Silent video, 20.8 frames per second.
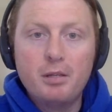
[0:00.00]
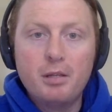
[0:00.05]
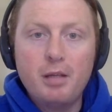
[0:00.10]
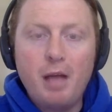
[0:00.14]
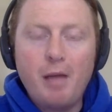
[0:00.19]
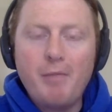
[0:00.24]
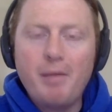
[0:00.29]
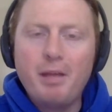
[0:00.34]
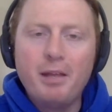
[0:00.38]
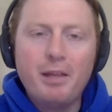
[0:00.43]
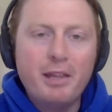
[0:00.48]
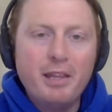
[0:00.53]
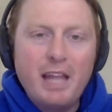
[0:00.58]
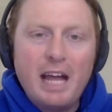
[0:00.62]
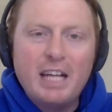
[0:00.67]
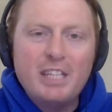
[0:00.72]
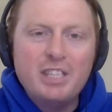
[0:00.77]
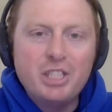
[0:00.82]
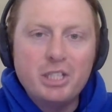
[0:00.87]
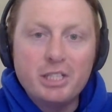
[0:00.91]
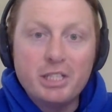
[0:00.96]
I mean,
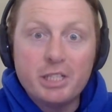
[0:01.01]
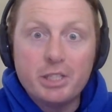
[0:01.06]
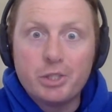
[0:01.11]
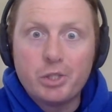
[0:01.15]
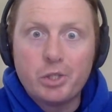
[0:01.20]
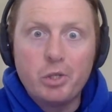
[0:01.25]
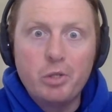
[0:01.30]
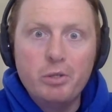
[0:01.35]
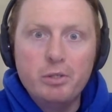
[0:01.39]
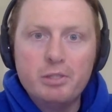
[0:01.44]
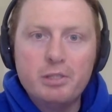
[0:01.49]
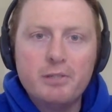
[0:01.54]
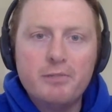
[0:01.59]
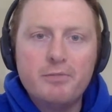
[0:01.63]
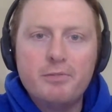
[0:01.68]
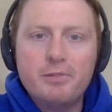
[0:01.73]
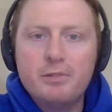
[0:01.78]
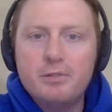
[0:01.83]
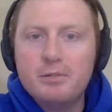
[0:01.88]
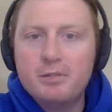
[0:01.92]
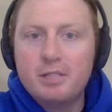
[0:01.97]
not just exclusive
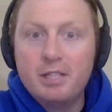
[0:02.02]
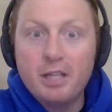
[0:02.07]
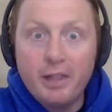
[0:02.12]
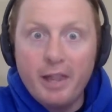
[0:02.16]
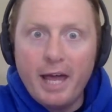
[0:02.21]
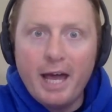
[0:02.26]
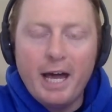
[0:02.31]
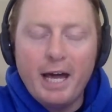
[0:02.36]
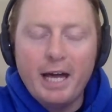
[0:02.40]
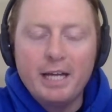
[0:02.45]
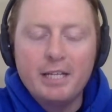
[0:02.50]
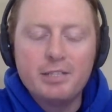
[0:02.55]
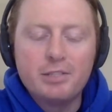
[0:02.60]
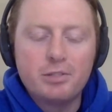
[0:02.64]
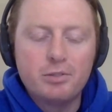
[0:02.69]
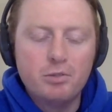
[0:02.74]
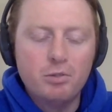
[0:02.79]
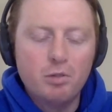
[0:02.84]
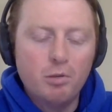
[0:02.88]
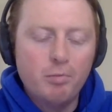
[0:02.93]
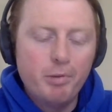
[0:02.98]
to that high
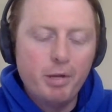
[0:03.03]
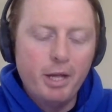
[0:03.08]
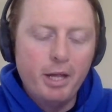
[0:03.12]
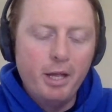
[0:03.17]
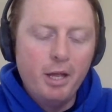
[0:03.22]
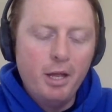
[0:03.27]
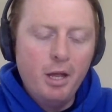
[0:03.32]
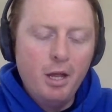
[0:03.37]
school, but